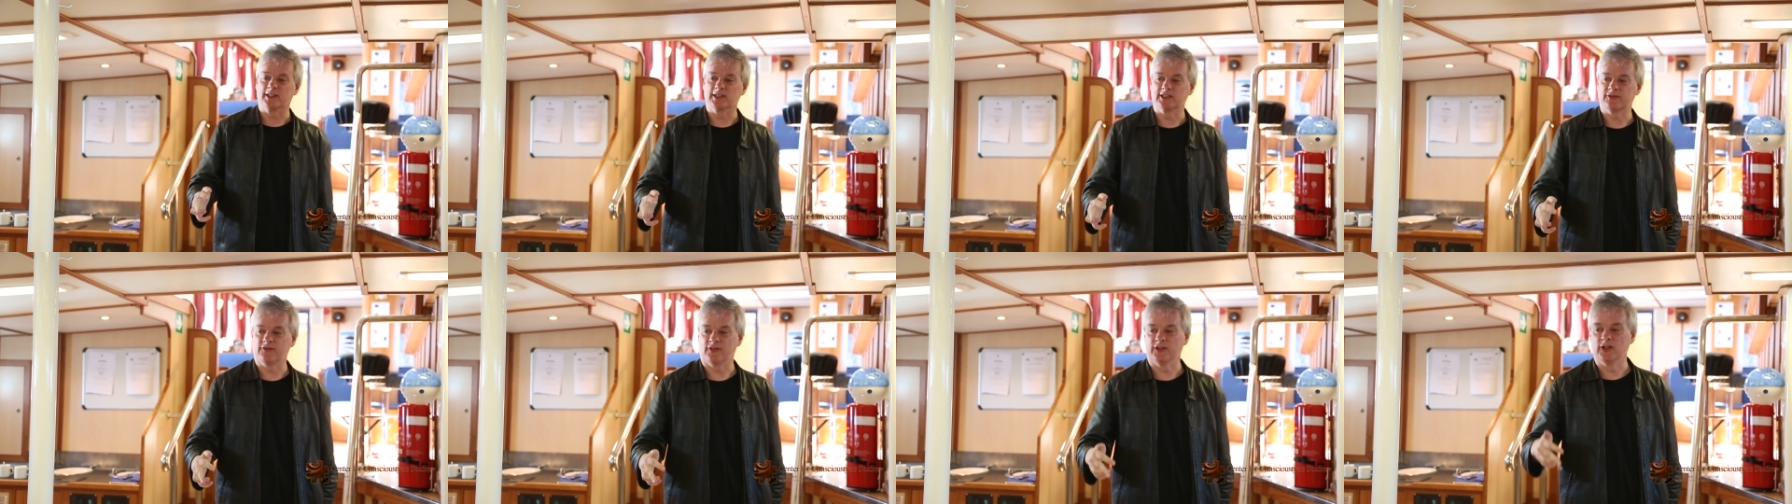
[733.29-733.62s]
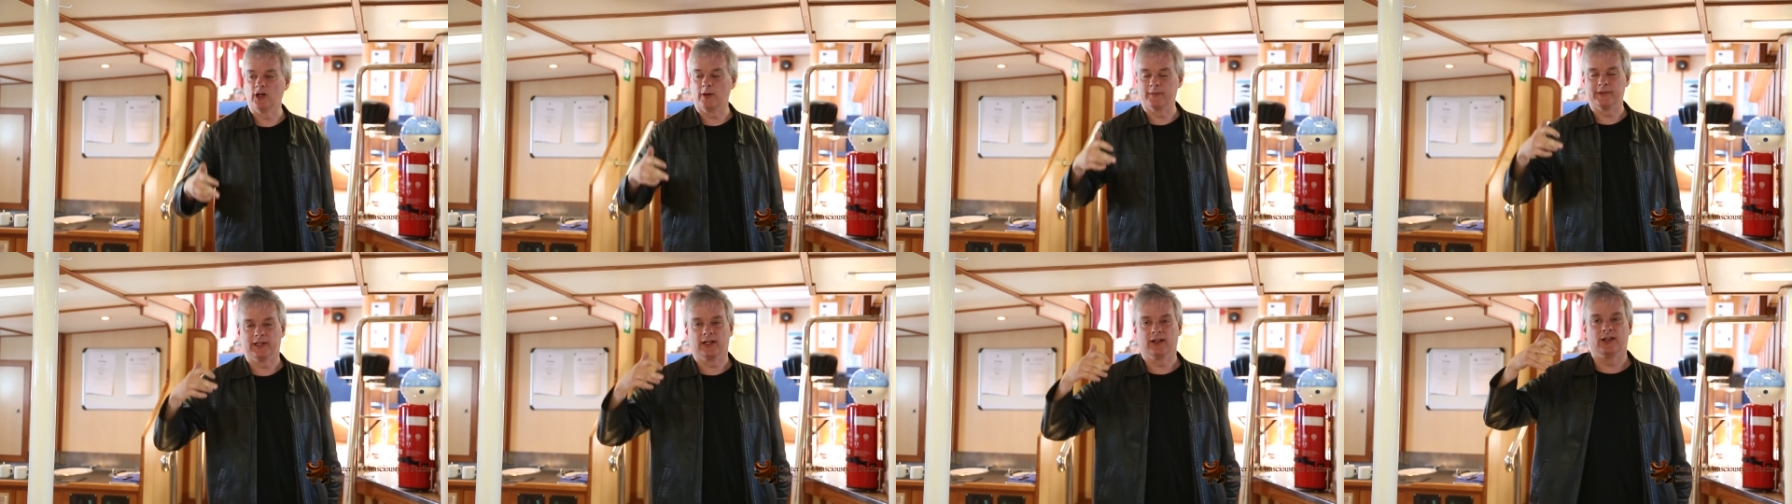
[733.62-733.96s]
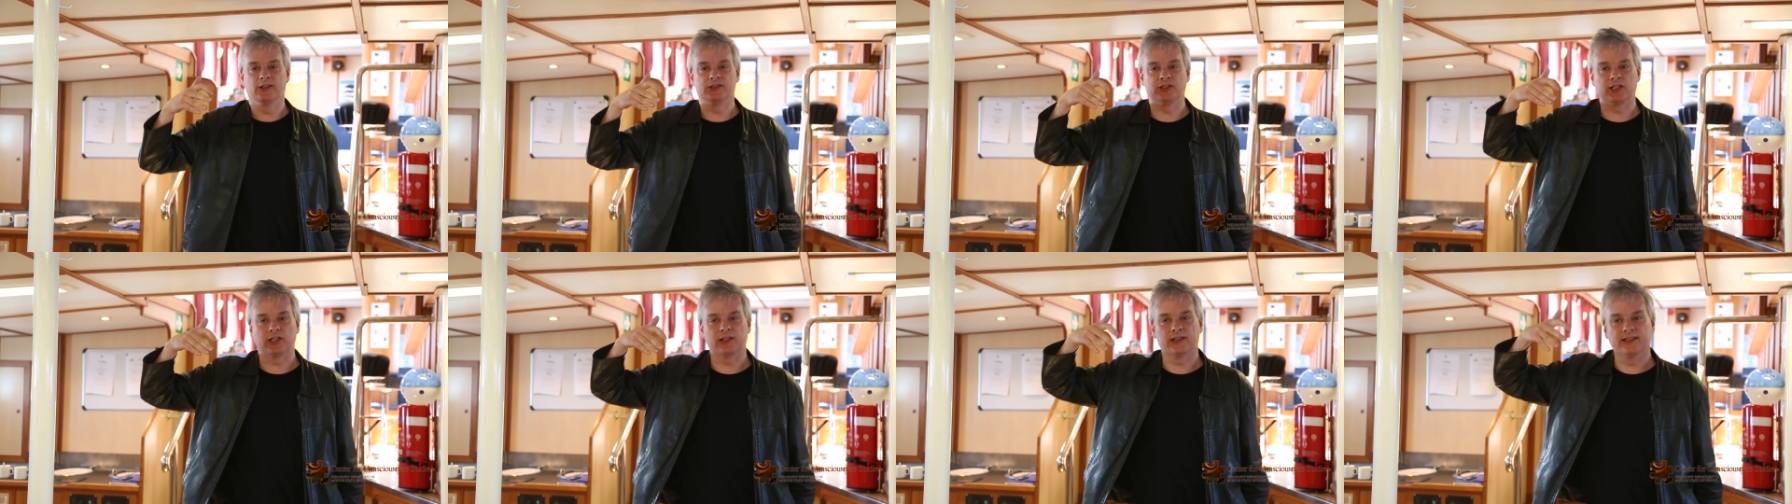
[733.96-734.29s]
It's
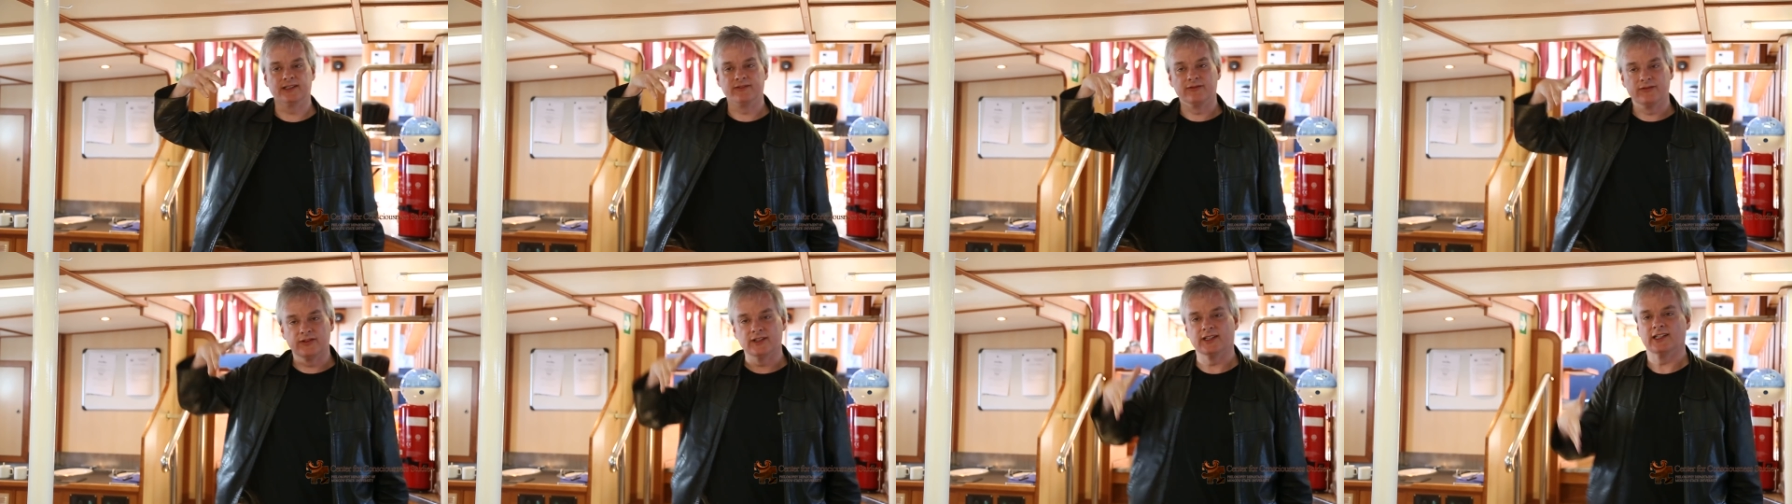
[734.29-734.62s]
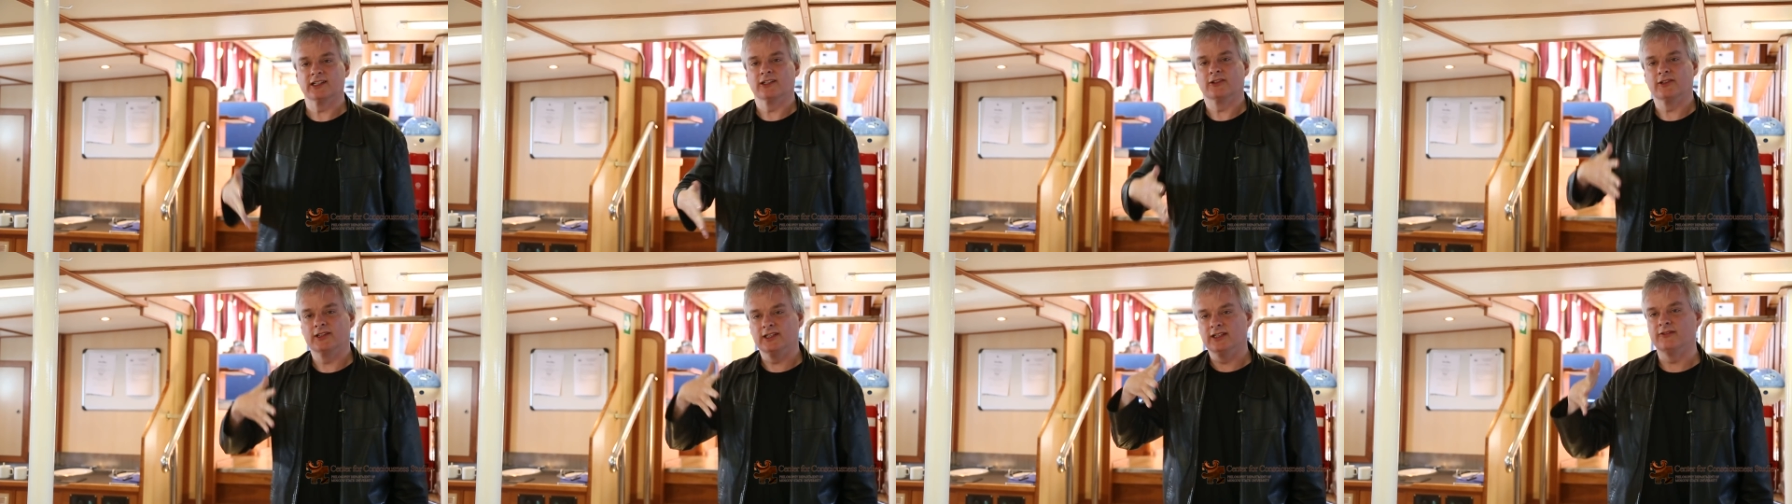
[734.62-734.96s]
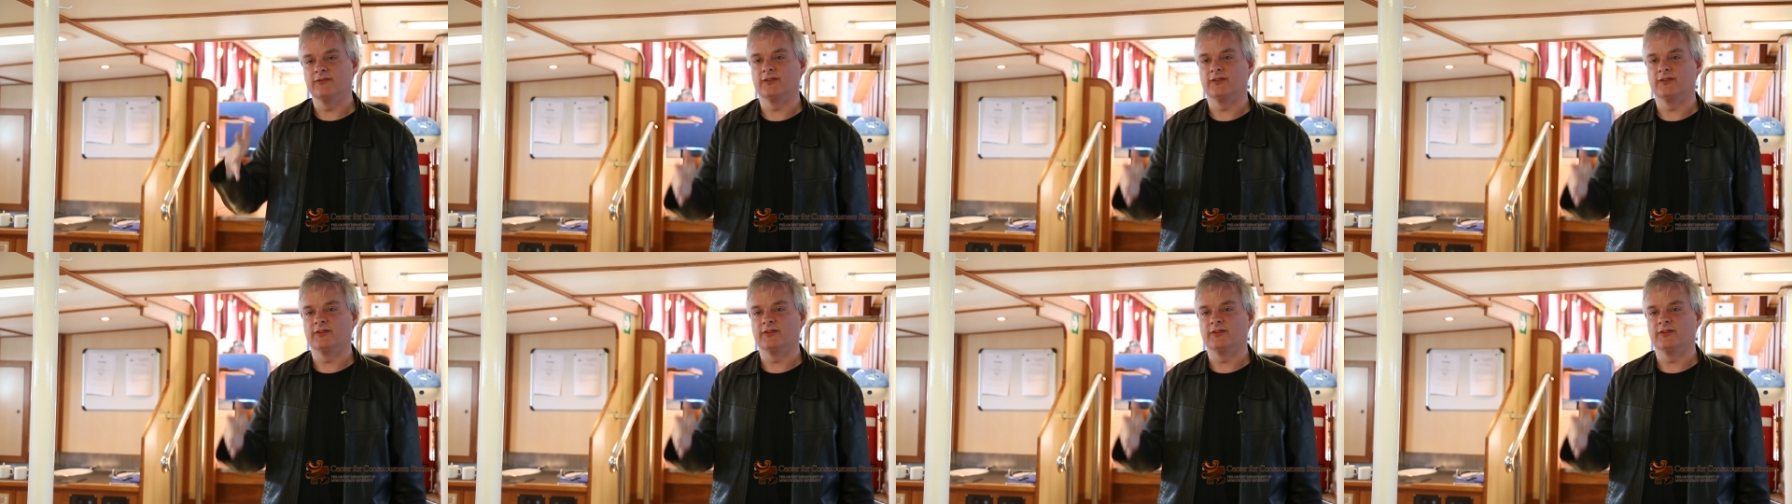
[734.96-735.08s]
phenomenologically very,